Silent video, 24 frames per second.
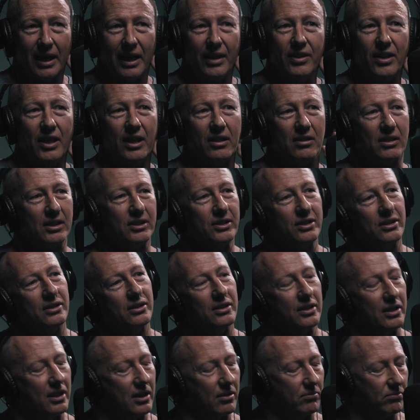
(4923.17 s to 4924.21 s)
Yeah. And then I
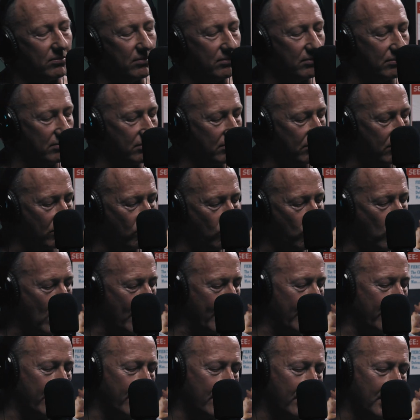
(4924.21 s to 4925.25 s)
turned up
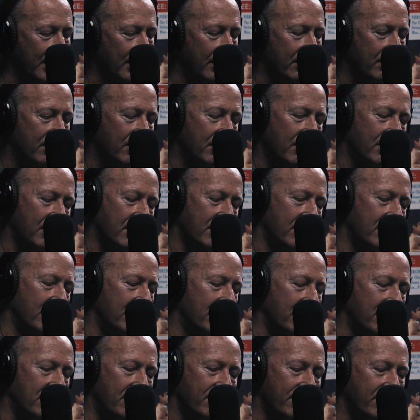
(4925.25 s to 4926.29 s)
one night
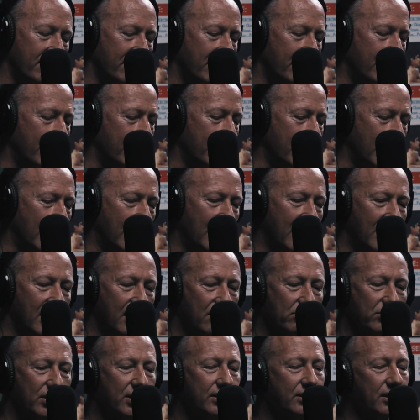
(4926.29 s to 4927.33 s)

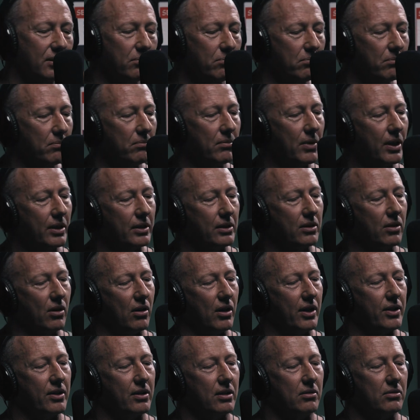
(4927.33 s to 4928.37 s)
because a
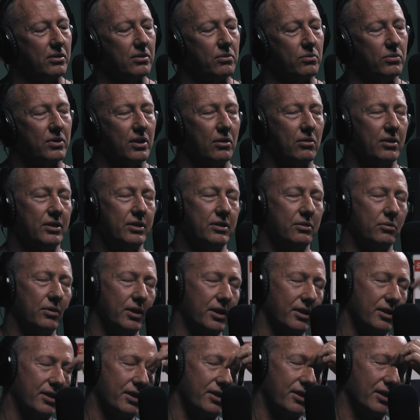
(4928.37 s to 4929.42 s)
guy that I used to
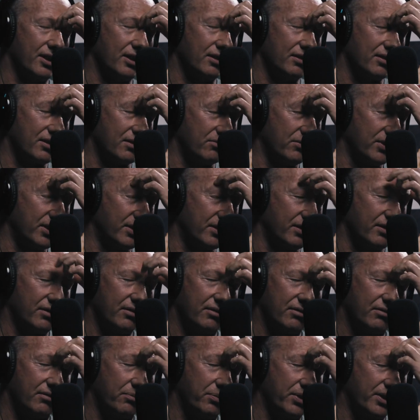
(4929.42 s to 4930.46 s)
work at Steelers, and we used to
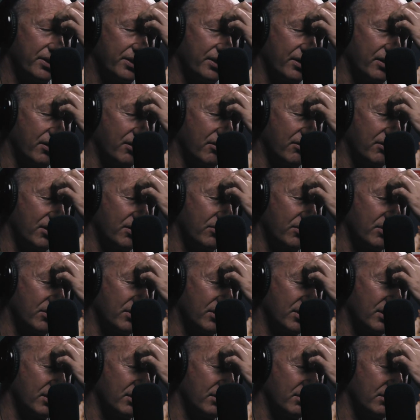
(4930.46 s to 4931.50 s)
do a bit of security
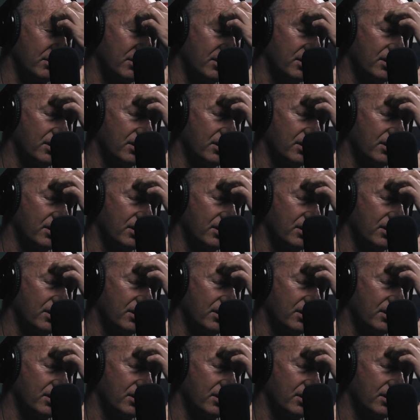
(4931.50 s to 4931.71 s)
work,